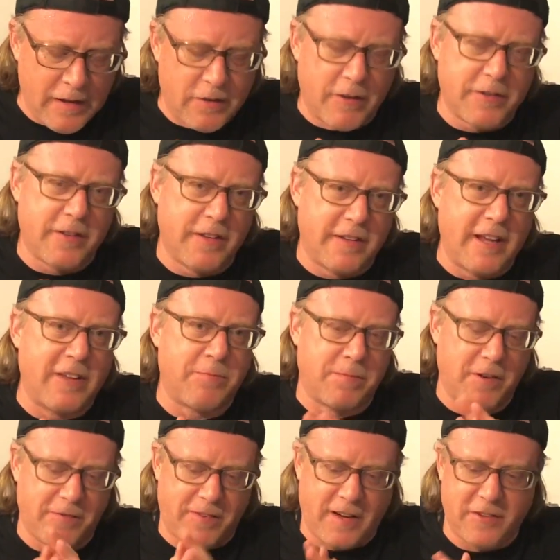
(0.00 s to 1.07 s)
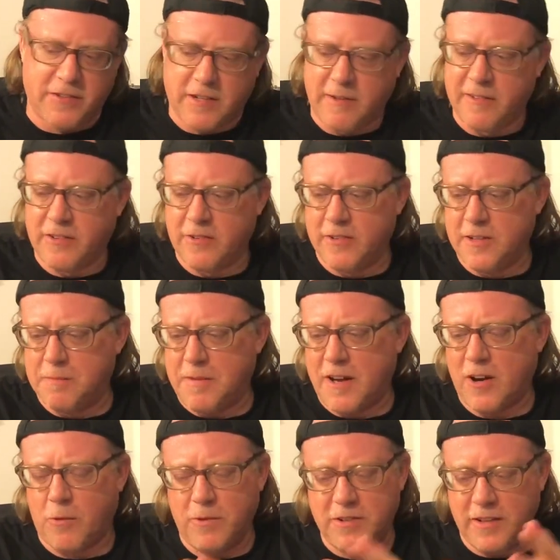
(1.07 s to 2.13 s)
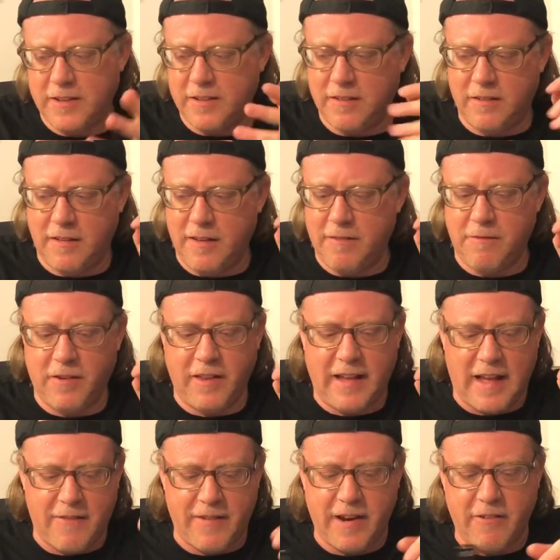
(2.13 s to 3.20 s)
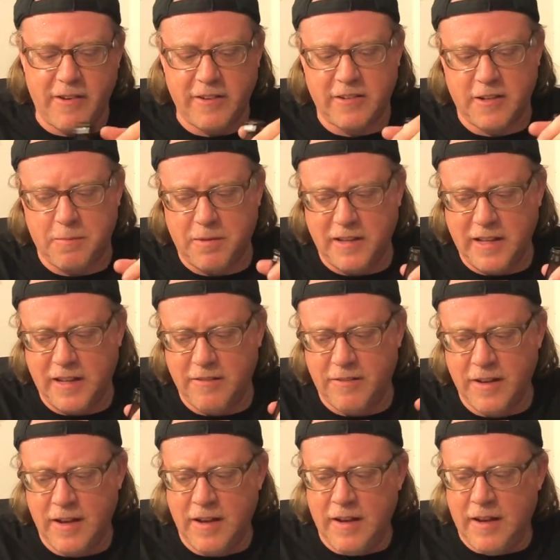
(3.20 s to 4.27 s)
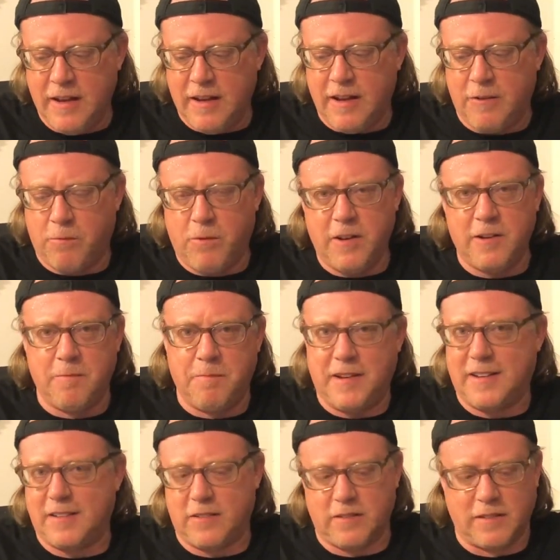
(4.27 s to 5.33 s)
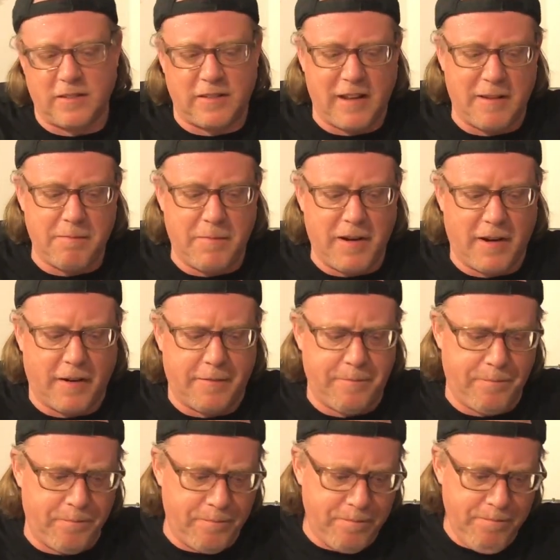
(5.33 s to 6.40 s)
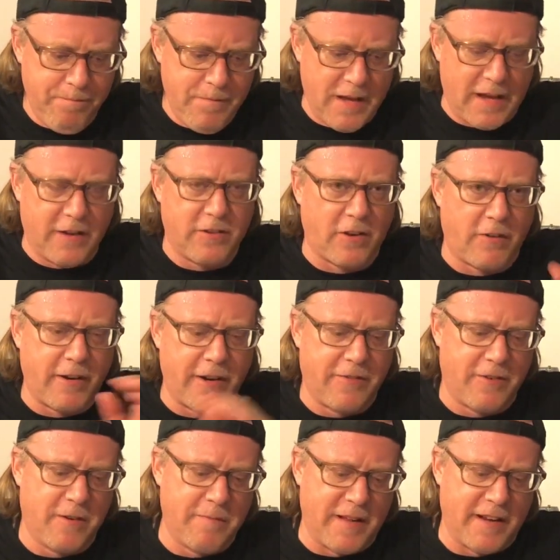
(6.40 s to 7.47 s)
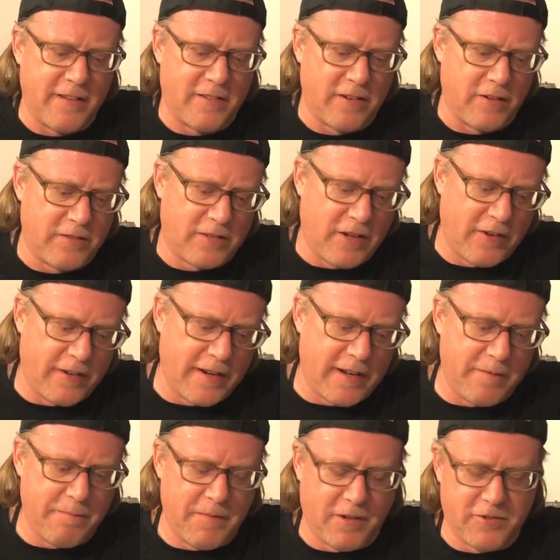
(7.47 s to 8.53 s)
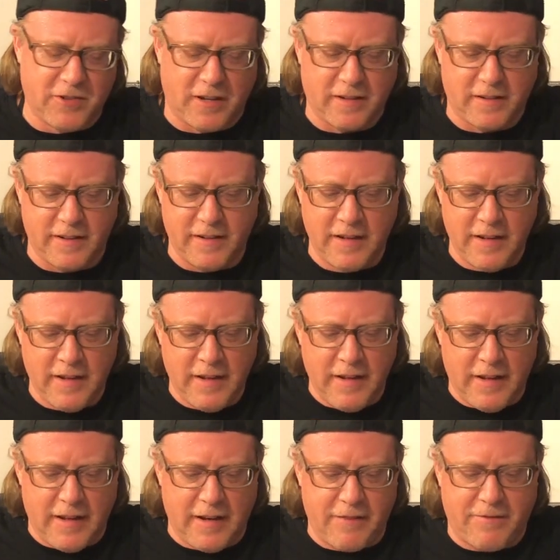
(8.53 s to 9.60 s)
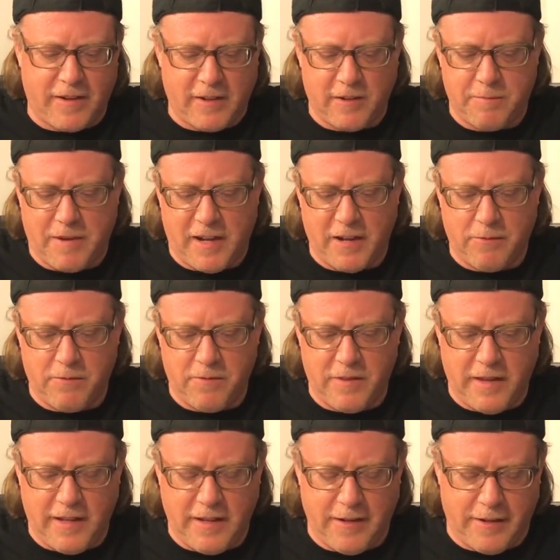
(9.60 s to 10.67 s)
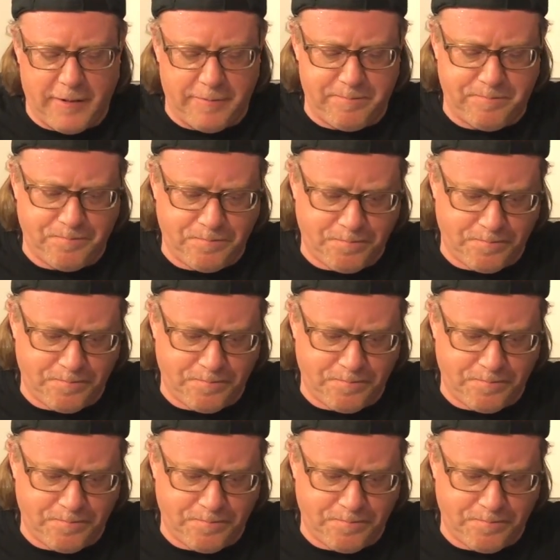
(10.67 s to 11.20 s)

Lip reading: the rest of the taste profiles are coming through on the bottle, which I didn't really have any reason to believe it wouldn't, because it was the same beer and it was already fermented. So it's coconut, milk chocolate, and then followed by the